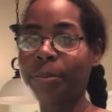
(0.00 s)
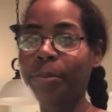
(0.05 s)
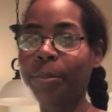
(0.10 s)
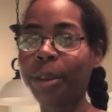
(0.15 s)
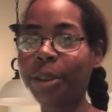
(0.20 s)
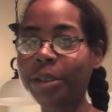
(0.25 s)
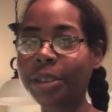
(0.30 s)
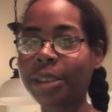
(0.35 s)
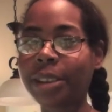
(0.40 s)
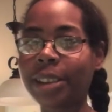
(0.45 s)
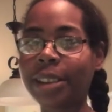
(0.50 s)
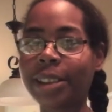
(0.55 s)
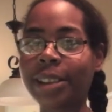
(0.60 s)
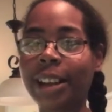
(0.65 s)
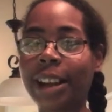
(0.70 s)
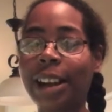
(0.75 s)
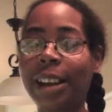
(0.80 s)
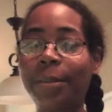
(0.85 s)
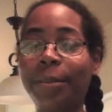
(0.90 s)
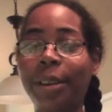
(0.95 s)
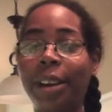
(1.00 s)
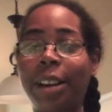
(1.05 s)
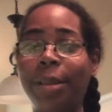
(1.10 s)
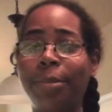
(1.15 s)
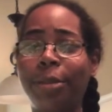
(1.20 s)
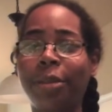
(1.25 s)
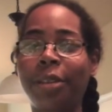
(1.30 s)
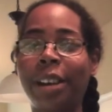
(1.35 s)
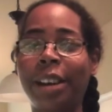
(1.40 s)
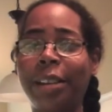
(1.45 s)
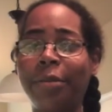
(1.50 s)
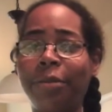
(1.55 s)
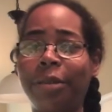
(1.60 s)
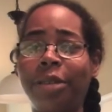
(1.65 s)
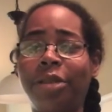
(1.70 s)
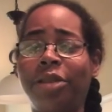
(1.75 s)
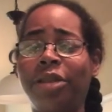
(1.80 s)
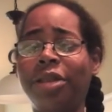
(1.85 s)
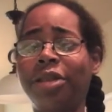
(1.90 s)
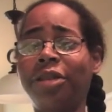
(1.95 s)
Most of the time, I'm okay
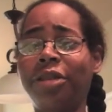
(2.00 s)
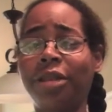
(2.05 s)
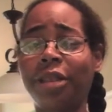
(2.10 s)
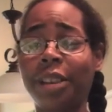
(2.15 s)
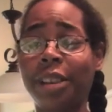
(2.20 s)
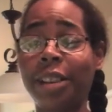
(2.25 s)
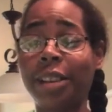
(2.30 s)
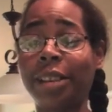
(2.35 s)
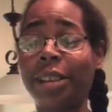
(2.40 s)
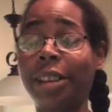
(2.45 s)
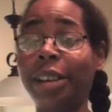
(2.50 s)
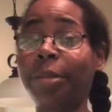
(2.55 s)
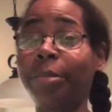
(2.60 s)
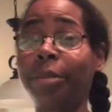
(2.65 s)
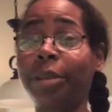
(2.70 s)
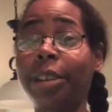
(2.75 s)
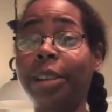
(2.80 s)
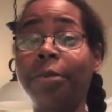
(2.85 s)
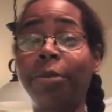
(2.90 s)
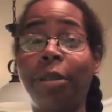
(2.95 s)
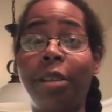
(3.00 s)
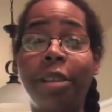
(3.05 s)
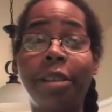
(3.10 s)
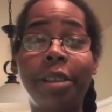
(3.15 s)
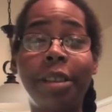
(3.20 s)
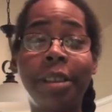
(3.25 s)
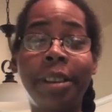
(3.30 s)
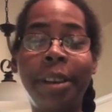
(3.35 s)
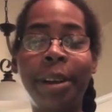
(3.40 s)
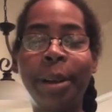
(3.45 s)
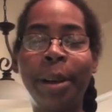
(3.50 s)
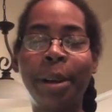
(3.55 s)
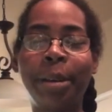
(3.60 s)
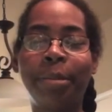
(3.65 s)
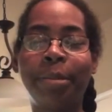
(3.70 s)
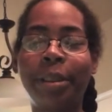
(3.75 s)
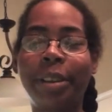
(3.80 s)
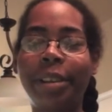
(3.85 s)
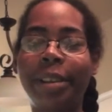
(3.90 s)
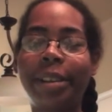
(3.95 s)
with just drinking like plain water,
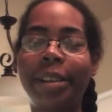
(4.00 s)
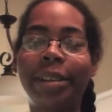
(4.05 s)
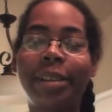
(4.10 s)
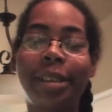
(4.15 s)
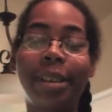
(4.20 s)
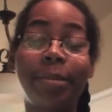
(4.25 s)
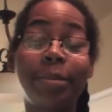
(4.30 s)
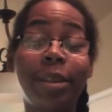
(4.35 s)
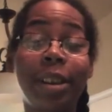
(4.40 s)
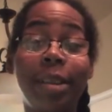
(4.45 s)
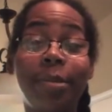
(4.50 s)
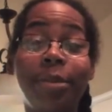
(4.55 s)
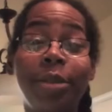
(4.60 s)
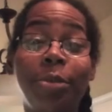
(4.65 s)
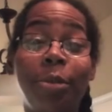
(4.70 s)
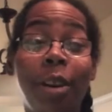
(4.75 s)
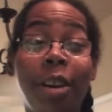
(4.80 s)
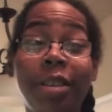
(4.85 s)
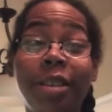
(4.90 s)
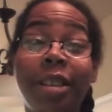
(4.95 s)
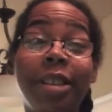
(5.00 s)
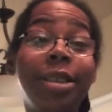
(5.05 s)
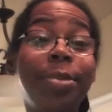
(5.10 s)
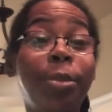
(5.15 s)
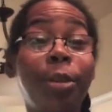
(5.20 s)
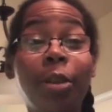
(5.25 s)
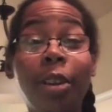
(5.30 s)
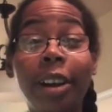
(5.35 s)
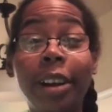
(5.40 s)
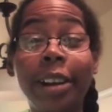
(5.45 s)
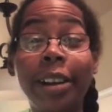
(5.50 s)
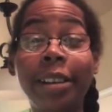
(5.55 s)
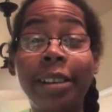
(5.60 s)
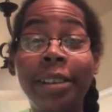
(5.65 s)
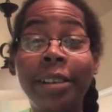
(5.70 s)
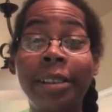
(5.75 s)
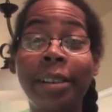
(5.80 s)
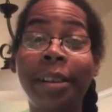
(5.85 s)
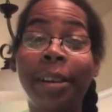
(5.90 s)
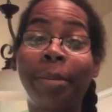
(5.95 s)
but then sometimes water gets boring,
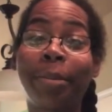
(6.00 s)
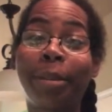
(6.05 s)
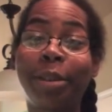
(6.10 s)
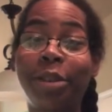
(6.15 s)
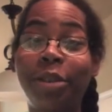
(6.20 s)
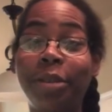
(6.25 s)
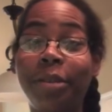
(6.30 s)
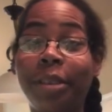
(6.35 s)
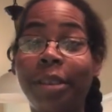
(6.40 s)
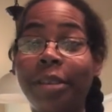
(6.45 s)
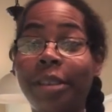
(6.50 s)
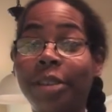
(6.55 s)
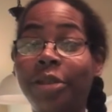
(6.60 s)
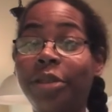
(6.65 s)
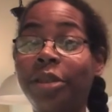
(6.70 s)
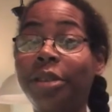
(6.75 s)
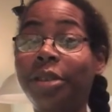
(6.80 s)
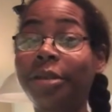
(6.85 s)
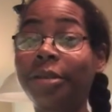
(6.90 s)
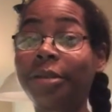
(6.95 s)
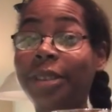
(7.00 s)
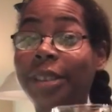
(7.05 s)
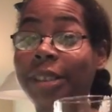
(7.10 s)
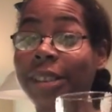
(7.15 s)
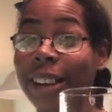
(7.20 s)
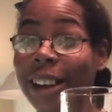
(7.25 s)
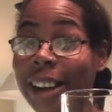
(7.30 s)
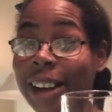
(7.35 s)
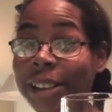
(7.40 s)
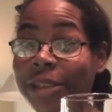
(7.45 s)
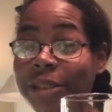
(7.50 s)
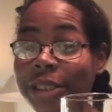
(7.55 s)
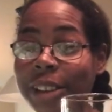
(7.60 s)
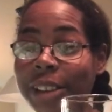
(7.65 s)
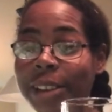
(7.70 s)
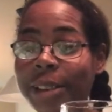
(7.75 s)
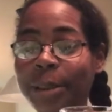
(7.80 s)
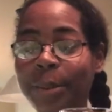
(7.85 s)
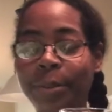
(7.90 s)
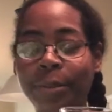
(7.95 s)
but you know that you still need to
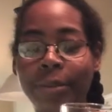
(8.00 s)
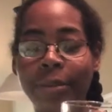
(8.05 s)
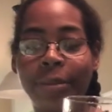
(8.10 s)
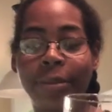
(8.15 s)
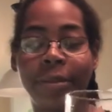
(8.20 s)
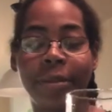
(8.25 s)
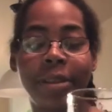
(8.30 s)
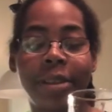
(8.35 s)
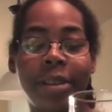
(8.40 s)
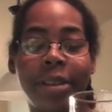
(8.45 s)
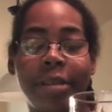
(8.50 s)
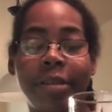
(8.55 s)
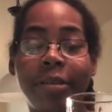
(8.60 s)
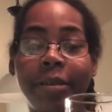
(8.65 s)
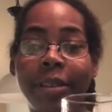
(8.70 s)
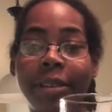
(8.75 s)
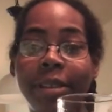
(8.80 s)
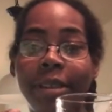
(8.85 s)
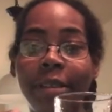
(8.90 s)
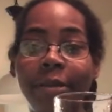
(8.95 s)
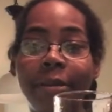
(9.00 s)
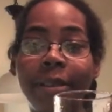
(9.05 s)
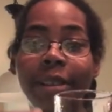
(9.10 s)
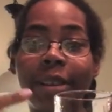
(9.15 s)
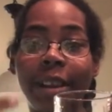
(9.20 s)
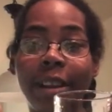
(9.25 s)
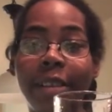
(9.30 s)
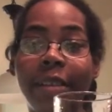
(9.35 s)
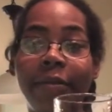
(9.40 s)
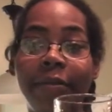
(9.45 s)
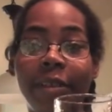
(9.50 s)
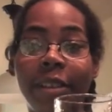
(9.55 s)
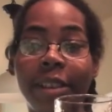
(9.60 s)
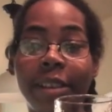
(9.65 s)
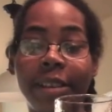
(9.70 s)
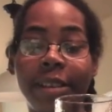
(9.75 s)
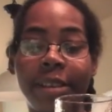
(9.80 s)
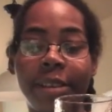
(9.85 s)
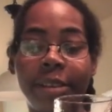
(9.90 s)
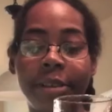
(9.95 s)
hydrate. So it's always kind of
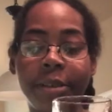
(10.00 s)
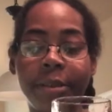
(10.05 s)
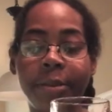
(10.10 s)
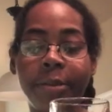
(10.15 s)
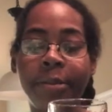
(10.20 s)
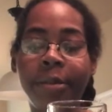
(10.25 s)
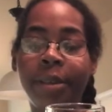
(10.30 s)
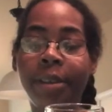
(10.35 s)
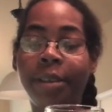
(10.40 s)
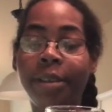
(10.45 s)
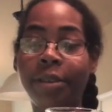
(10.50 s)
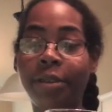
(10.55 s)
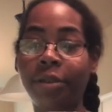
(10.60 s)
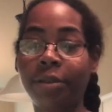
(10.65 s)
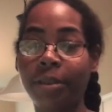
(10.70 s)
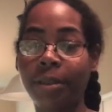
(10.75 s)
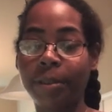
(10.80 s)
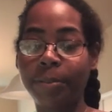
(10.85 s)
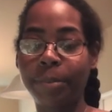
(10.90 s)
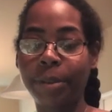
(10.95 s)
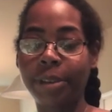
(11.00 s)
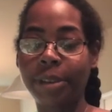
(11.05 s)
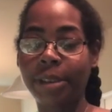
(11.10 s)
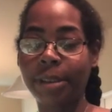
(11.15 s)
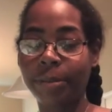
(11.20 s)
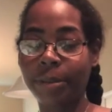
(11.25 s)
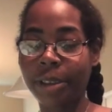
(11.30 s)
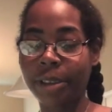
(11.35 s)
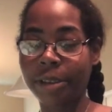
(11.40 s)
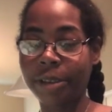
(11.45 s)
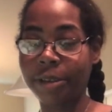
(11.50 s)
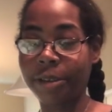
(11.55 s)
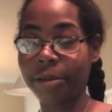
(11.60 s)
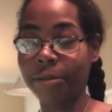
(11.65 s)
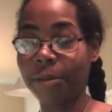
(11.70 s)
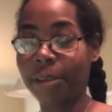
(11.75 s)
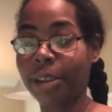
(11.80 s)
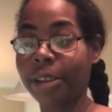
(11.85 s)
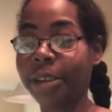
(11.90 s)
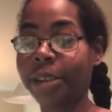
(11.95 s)
nice to put something in
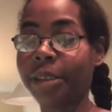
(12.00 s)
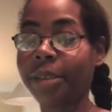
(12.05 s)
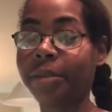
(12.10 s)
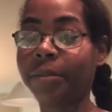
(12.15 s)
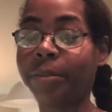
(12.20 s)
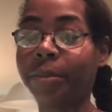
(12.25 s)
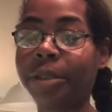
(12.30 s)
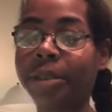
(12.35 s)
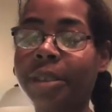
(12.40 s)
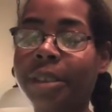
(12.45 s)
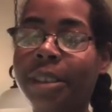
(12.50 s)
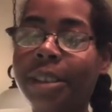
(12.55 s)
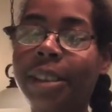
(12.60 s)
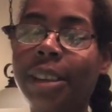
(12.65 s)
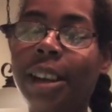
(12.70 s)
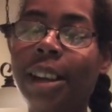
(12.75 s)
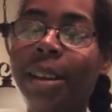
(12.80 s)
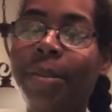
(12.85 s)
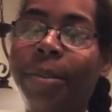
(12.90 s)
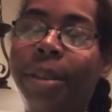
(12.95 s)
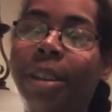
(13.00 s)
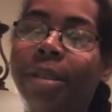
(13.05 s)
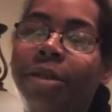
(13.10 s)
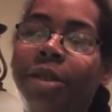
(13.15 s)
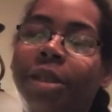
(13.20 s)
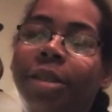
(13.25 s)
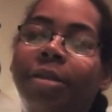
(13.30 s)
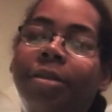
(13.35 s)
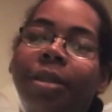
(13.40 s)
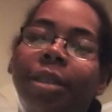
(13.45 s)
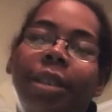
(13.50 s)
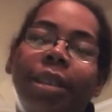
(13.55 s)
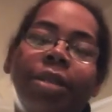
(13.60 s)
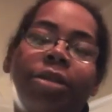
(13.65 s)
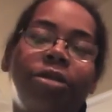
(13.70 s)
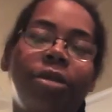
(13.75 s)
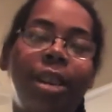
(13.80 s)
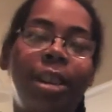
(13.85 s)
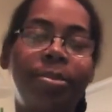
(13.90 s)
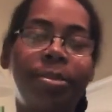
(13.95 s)
your water. Most of the time, I'll just
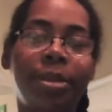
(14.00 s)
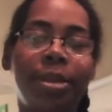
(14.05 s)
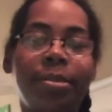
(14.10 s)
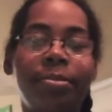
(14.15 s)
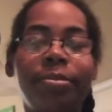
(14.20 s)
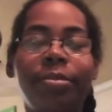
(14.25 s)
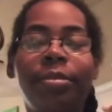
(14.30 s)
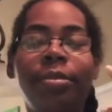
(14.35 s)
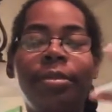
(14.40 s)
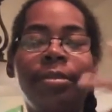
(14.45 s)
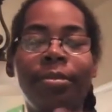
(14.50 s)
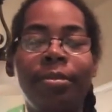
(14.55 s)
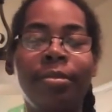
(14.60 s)
like drop some.